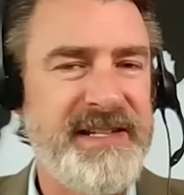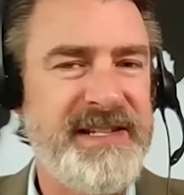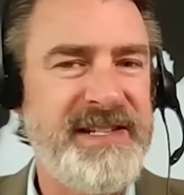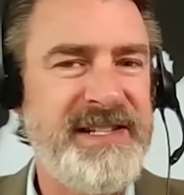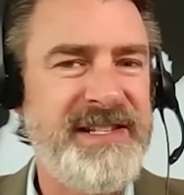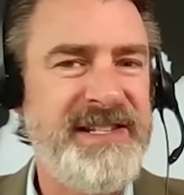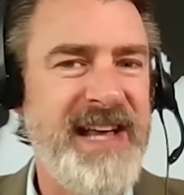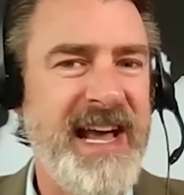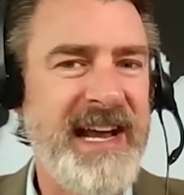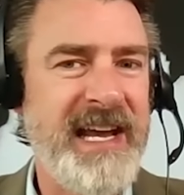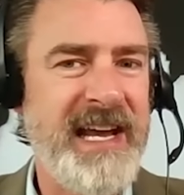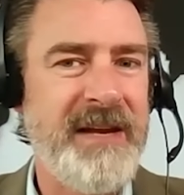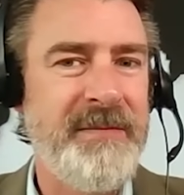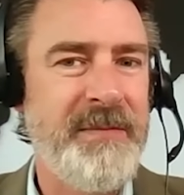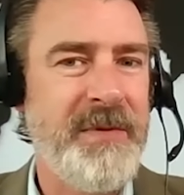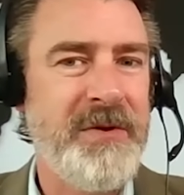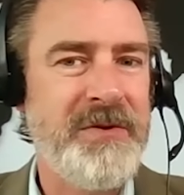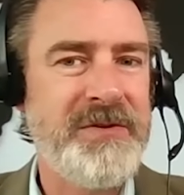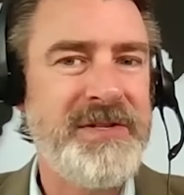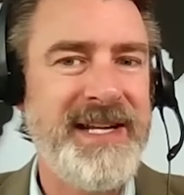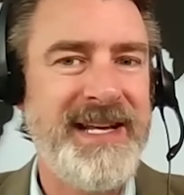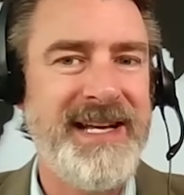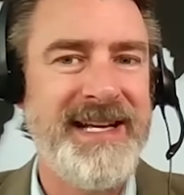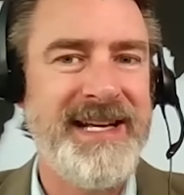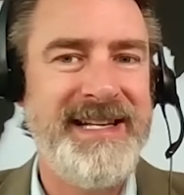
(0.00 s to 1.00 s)
the second
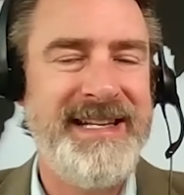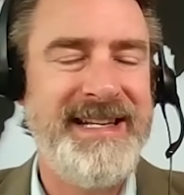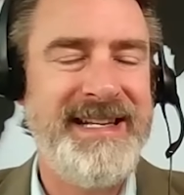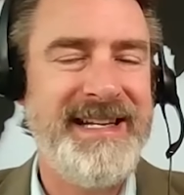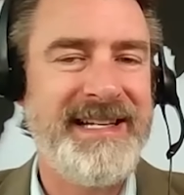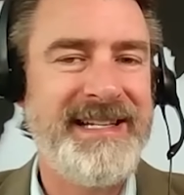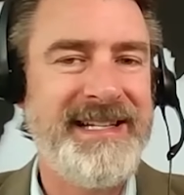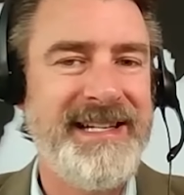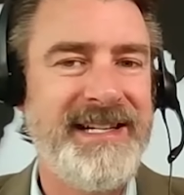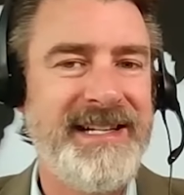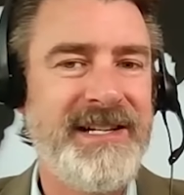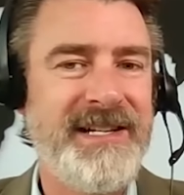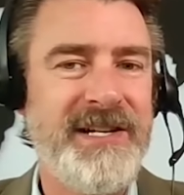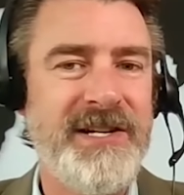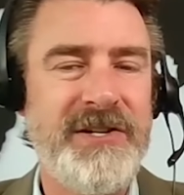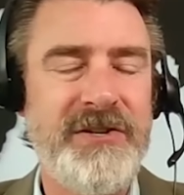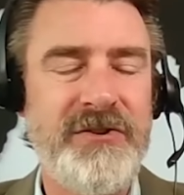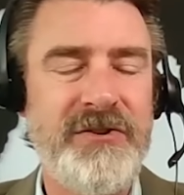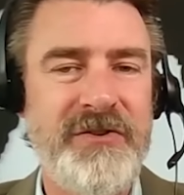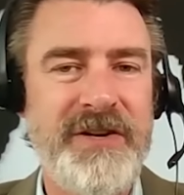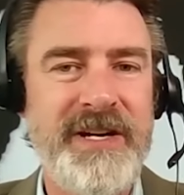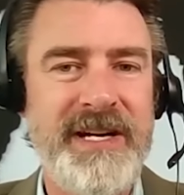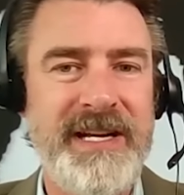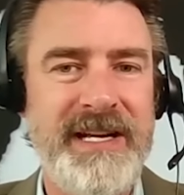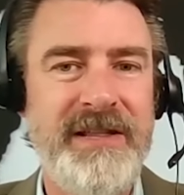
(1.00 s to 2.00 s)
most addicted
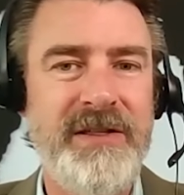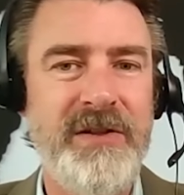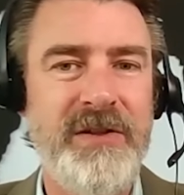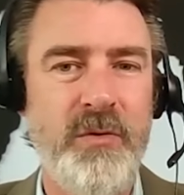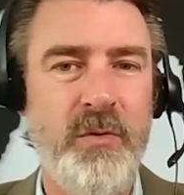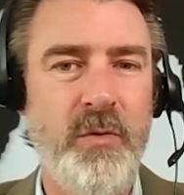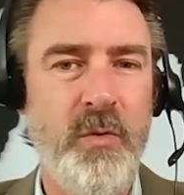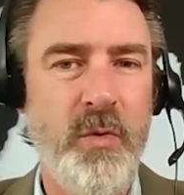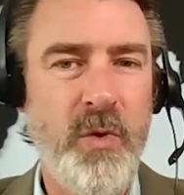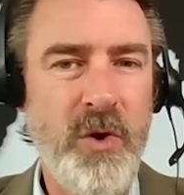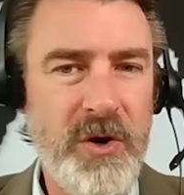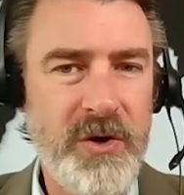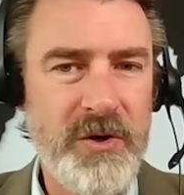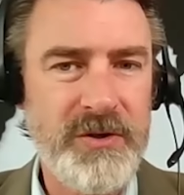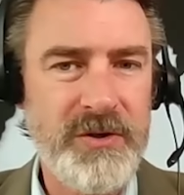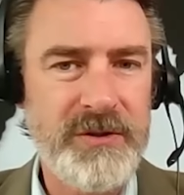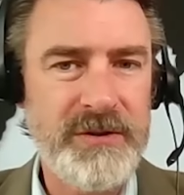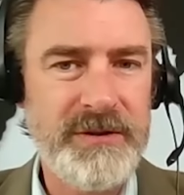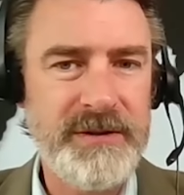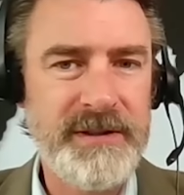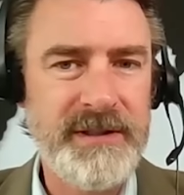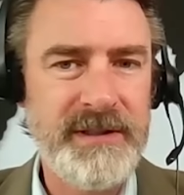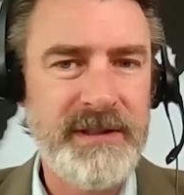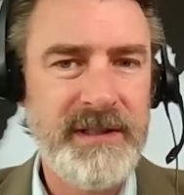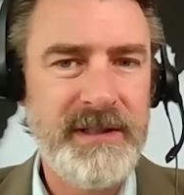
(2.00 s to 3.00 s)
country in the
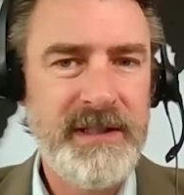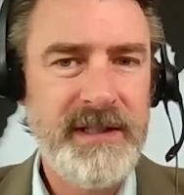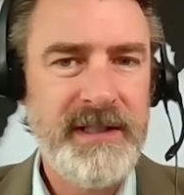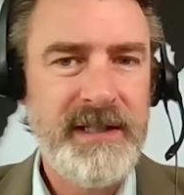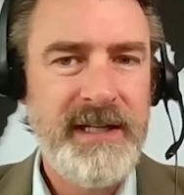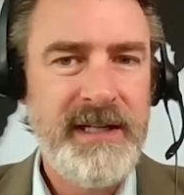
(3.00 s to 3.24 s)
world.